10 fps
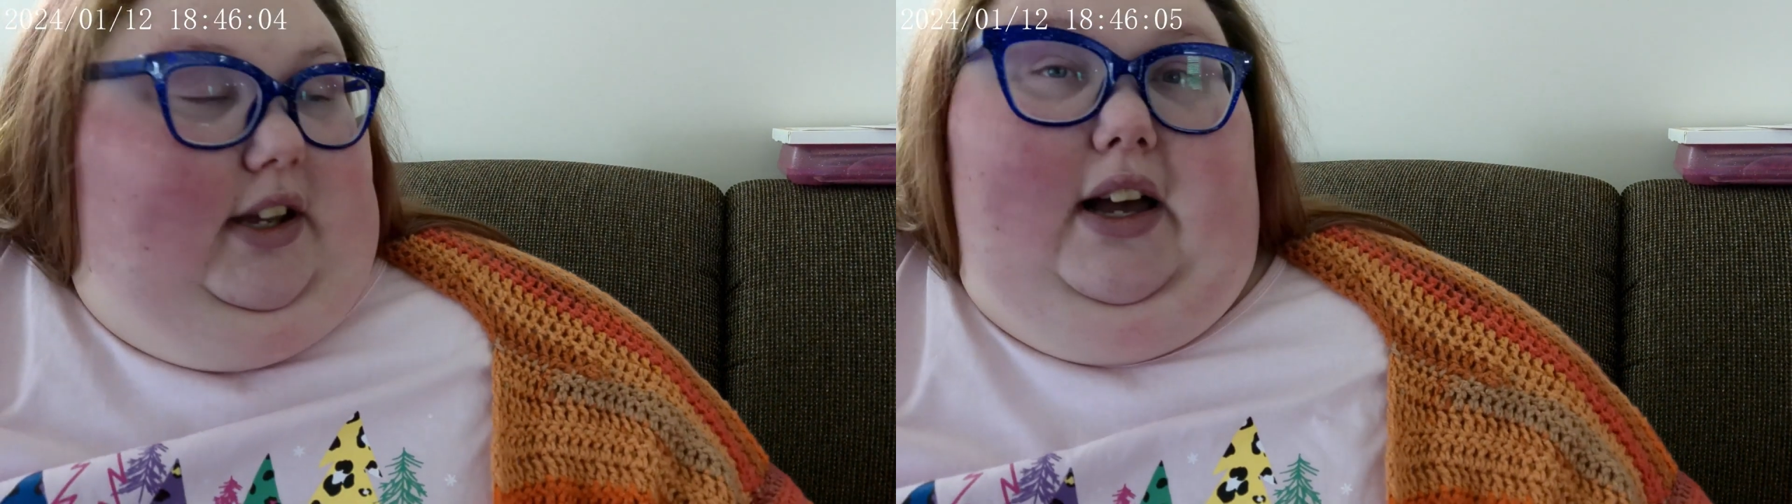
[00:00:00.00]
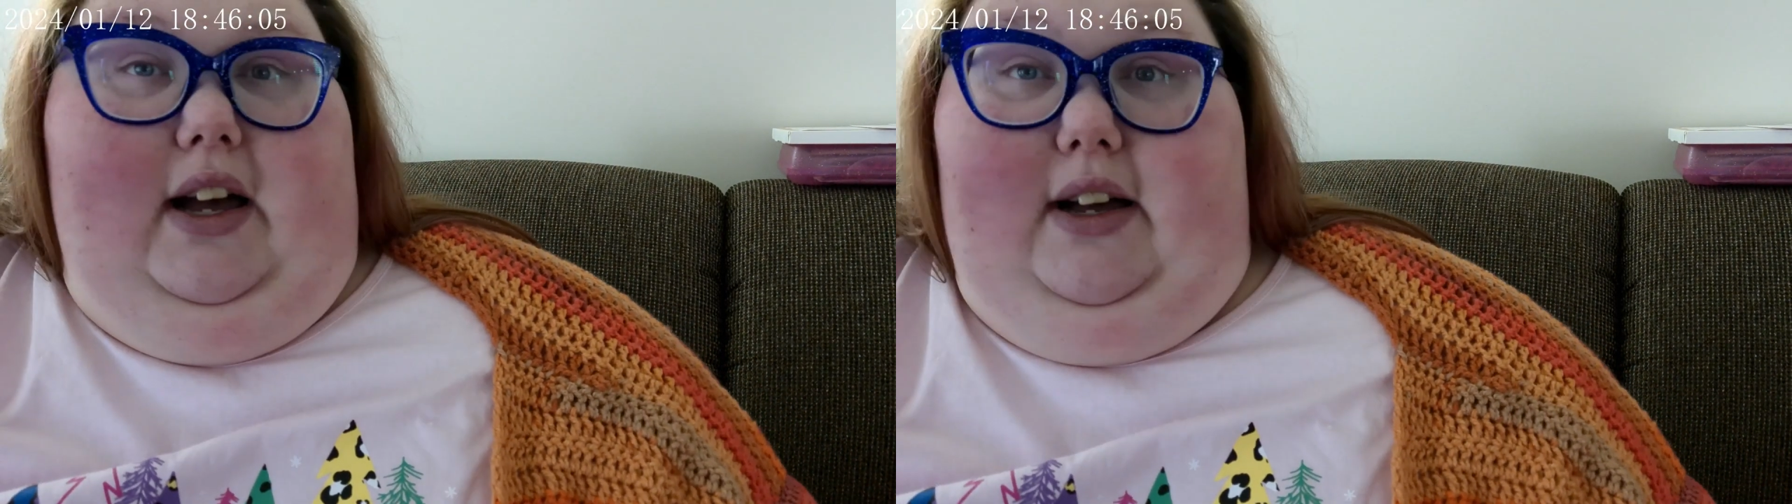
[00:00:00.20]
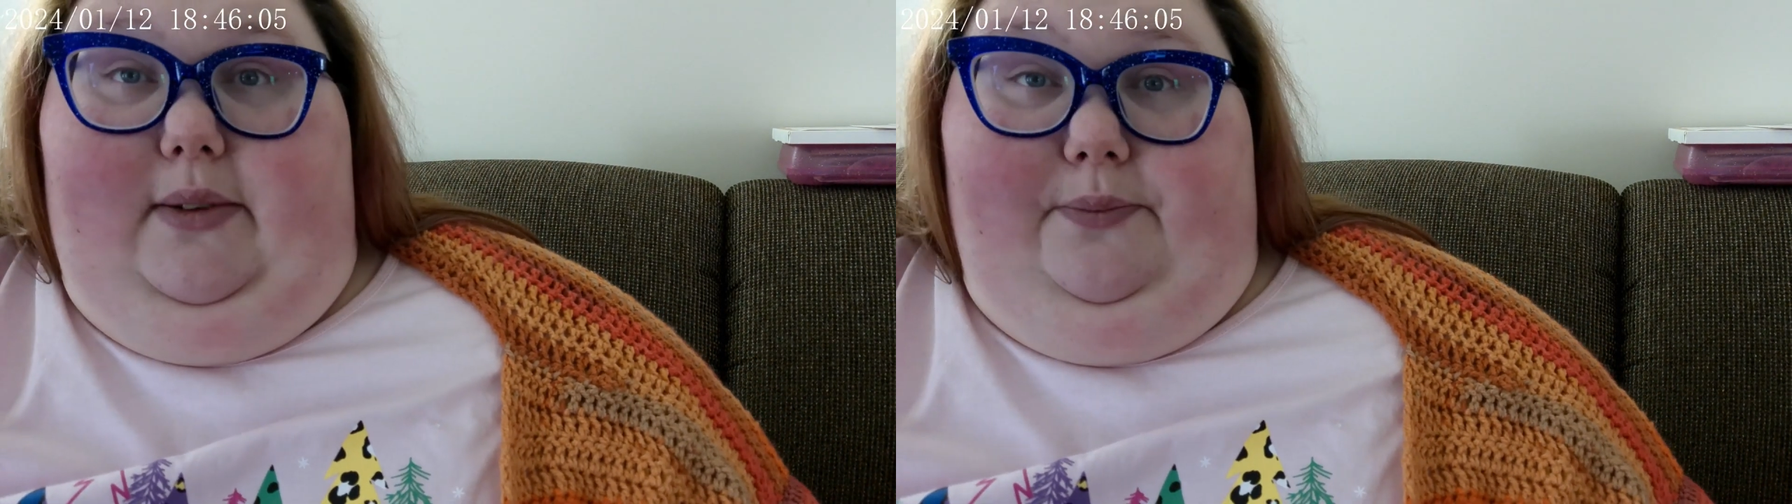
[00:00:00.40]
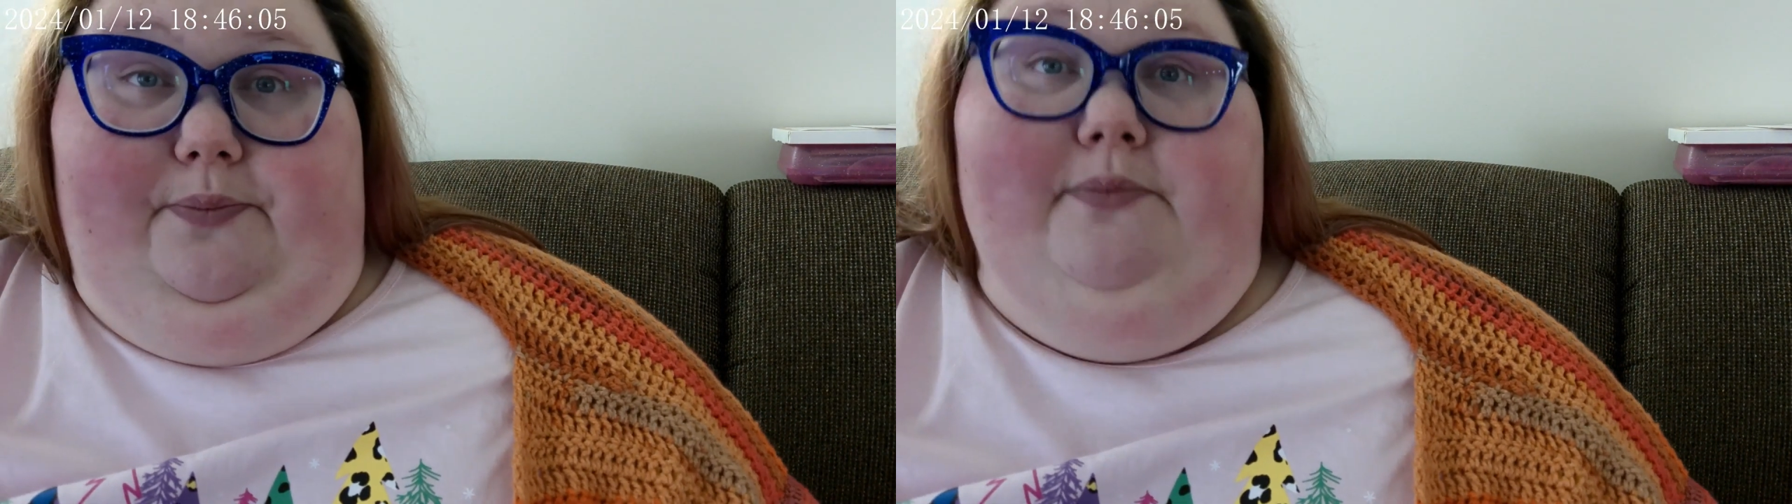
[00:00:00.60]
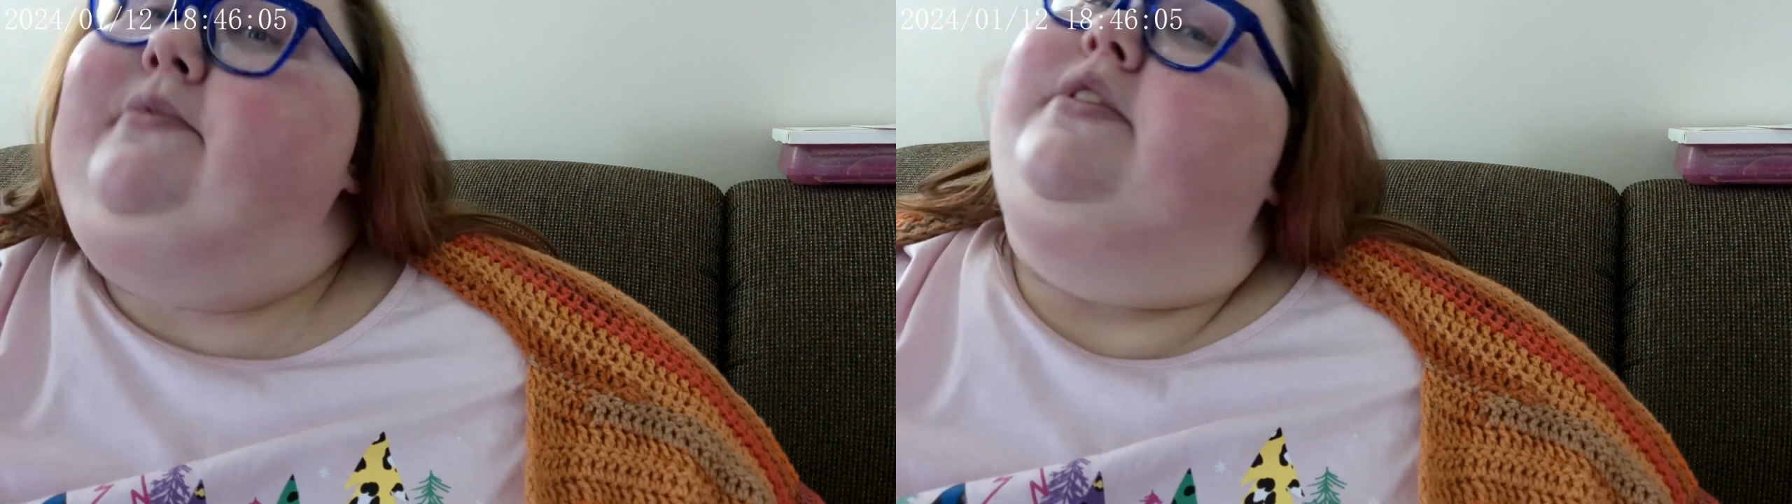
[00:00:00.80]

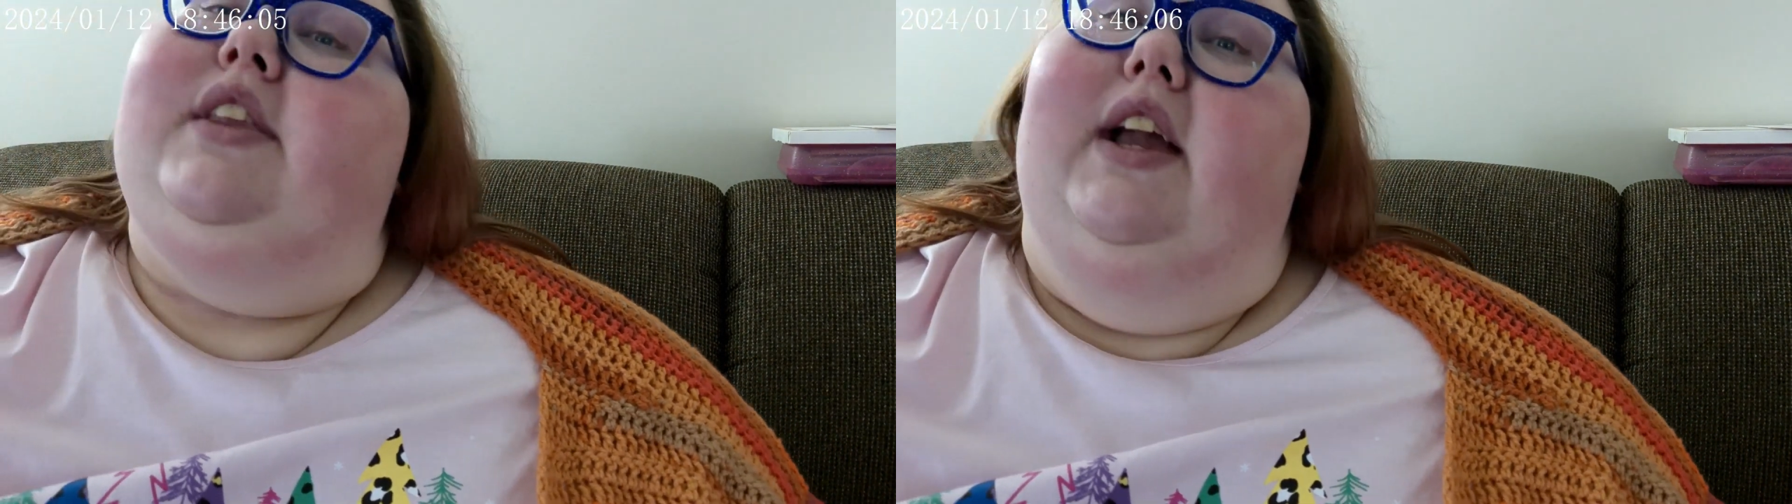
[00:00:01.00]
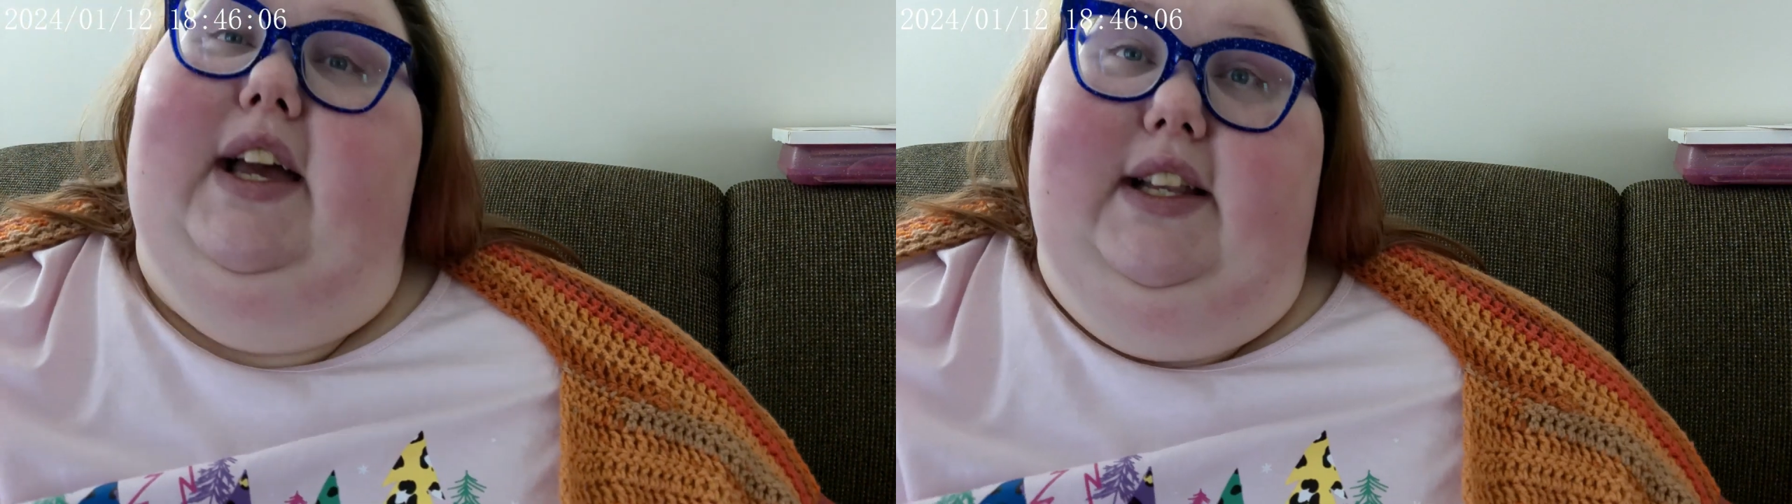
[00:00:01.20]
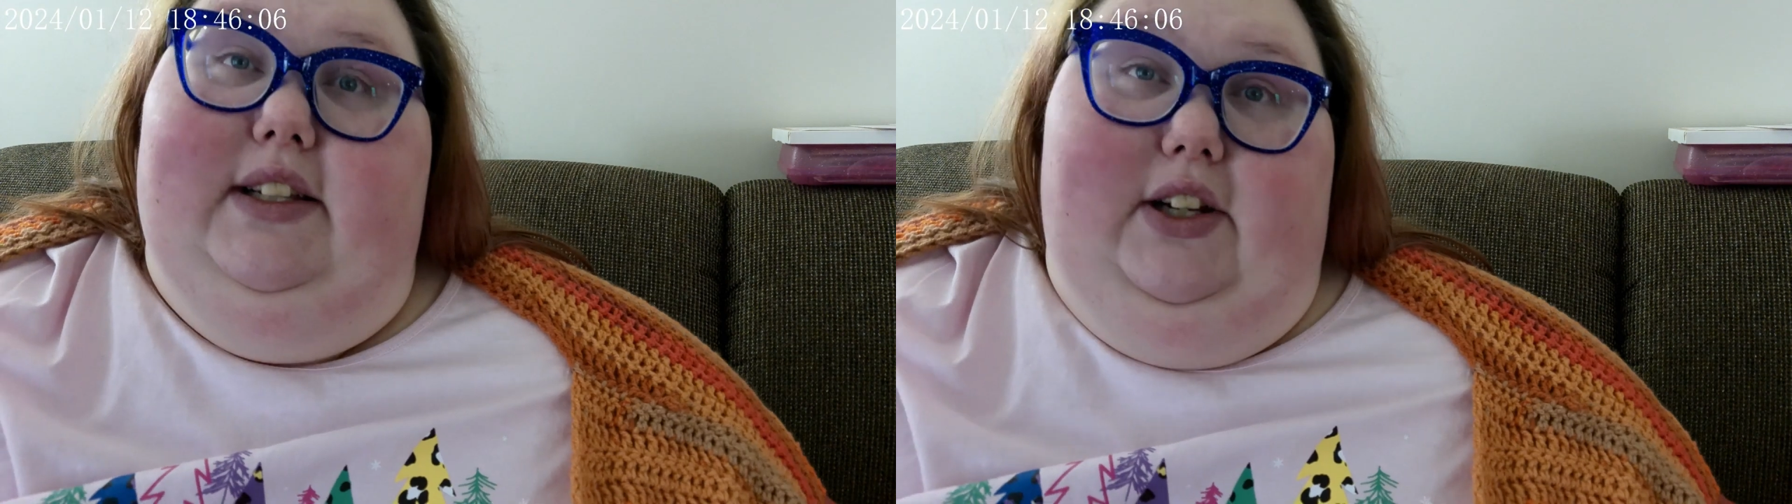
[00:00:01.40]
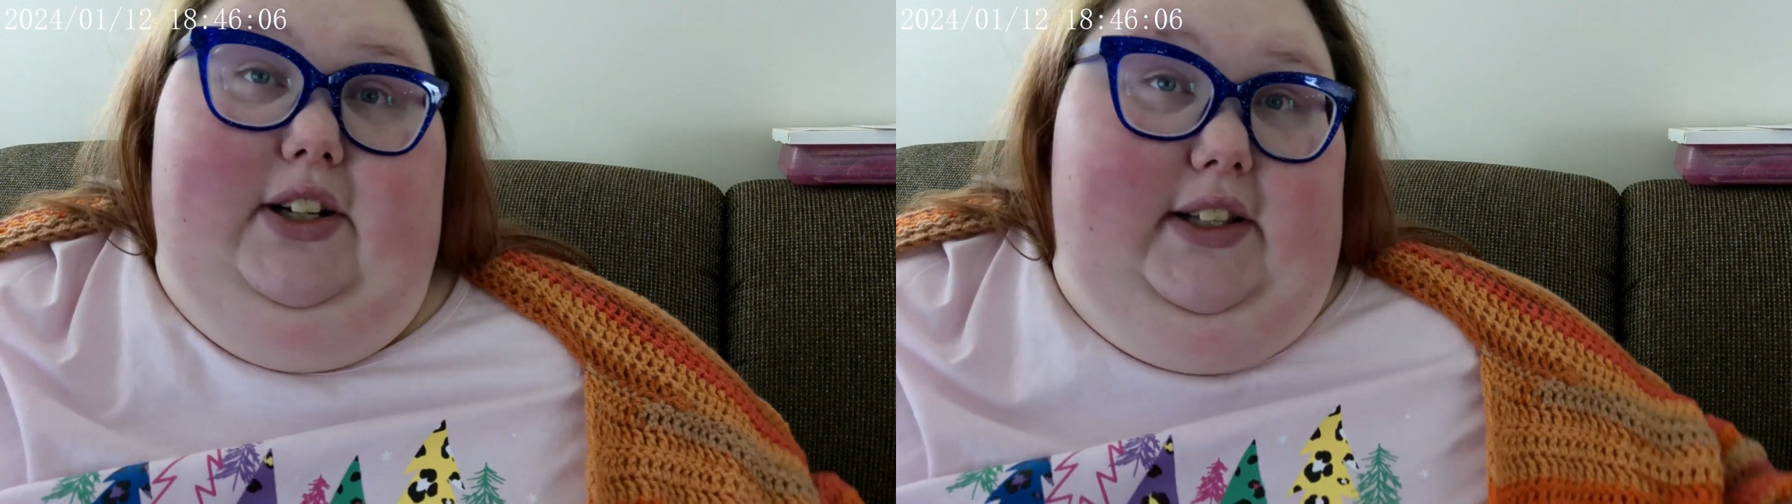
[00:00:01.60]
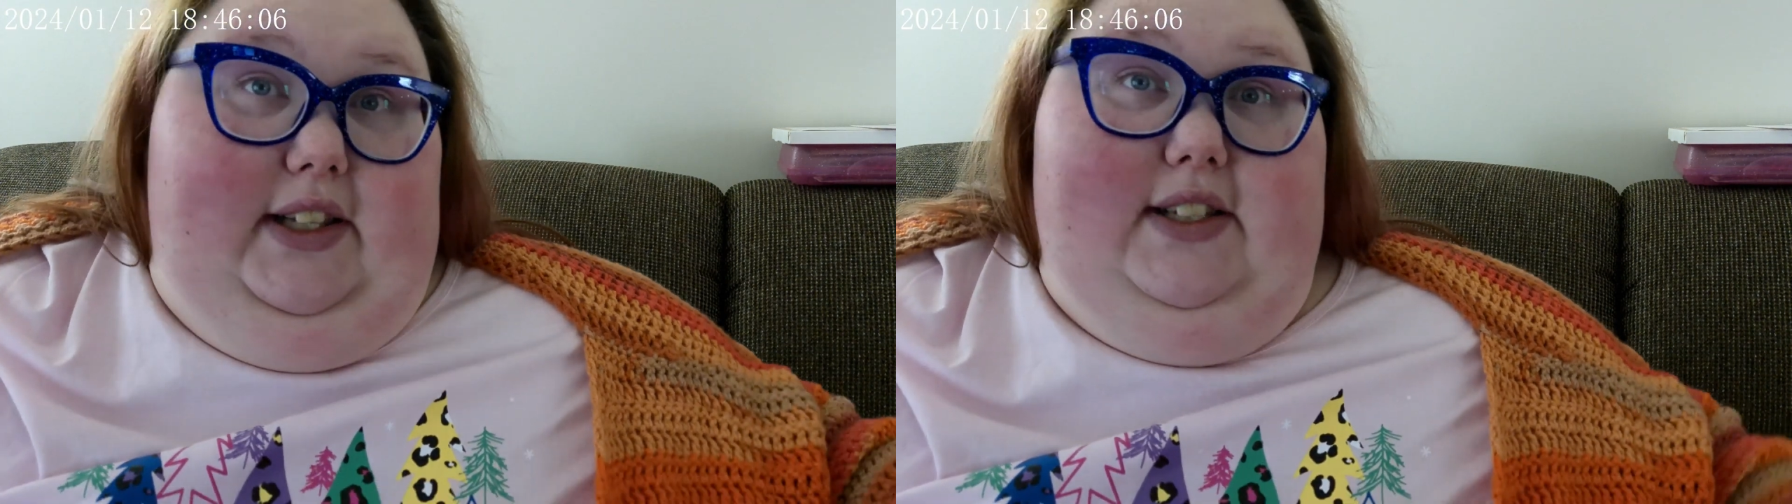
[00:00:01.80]
And
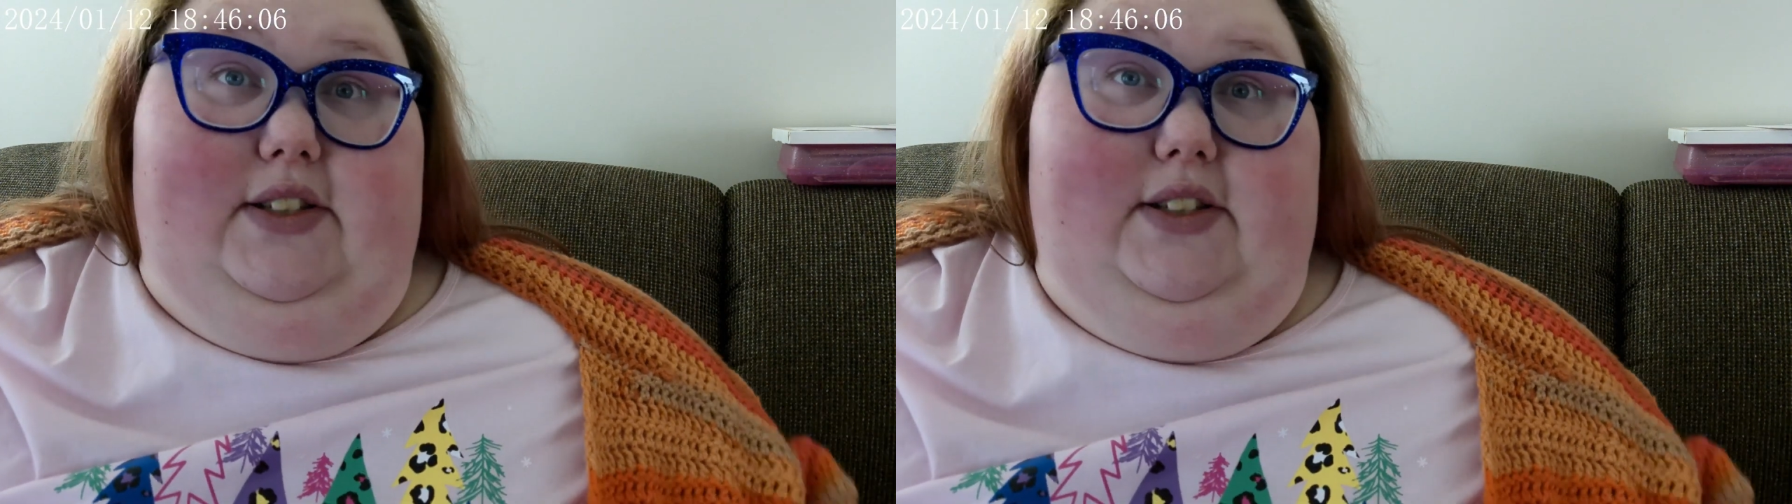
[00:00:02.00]
currently,